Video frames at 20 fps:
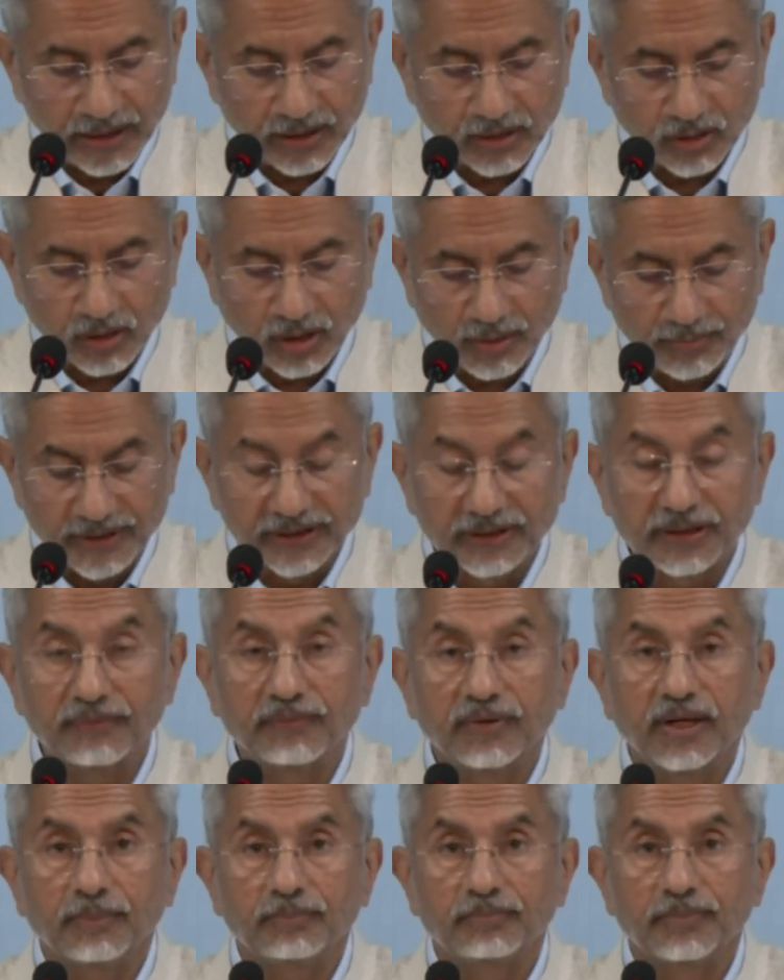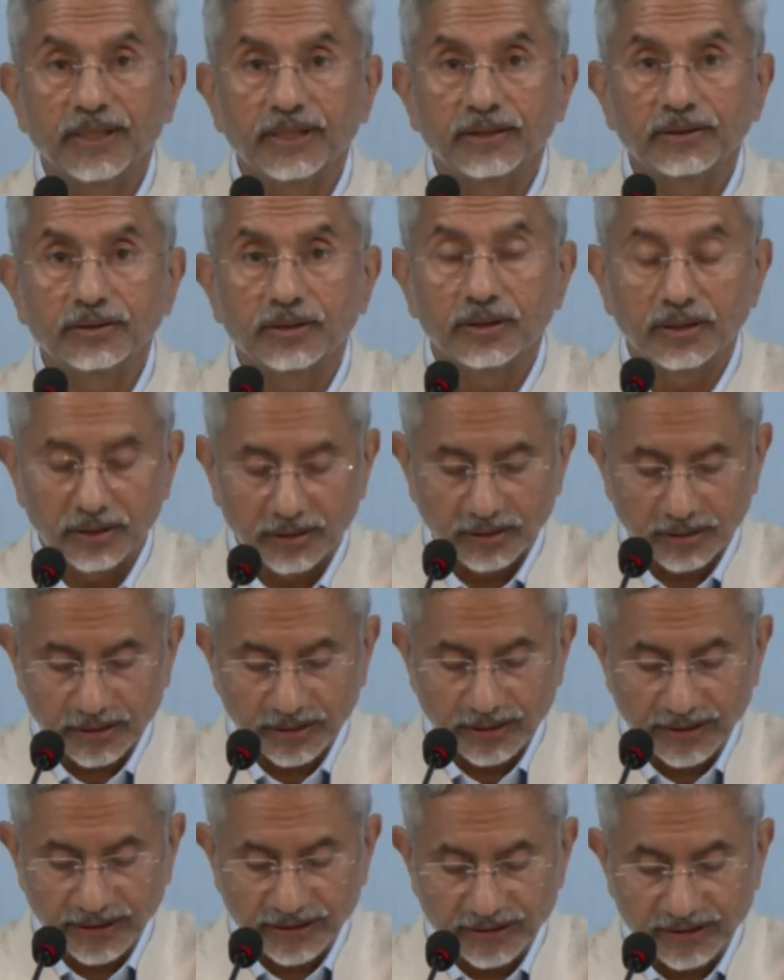economic development,
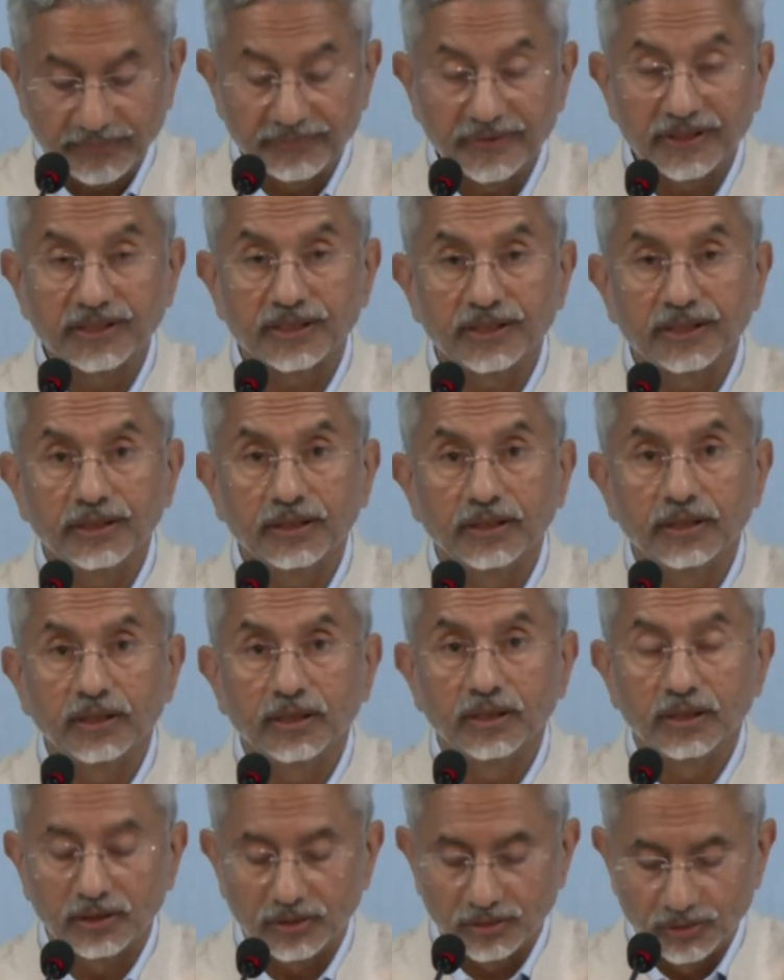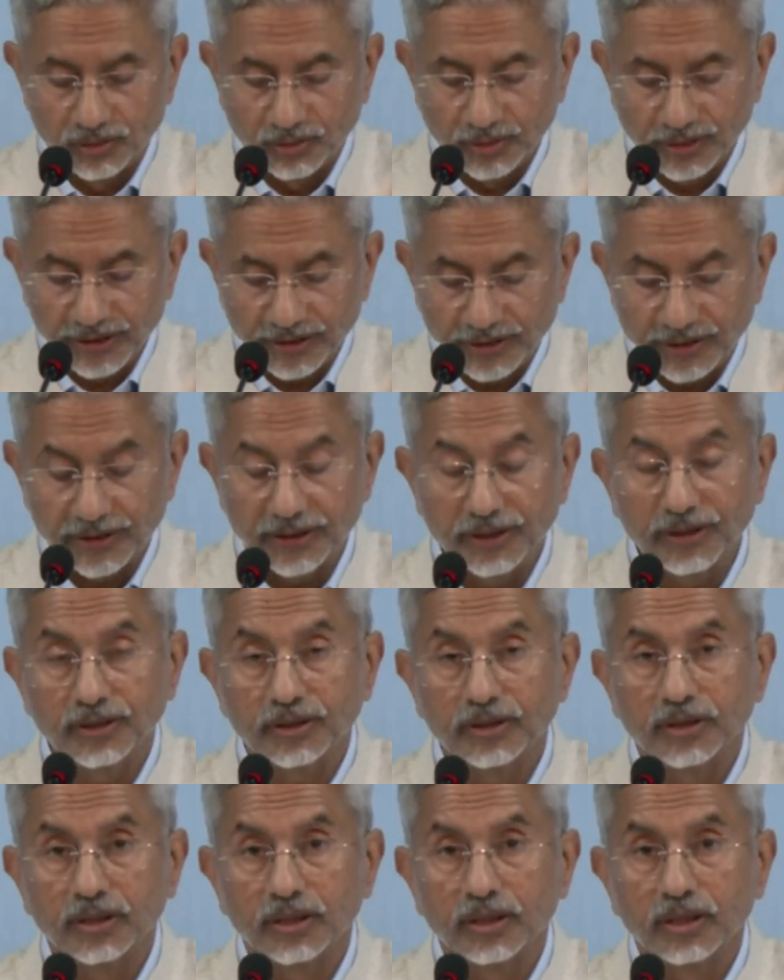connectivity, unity,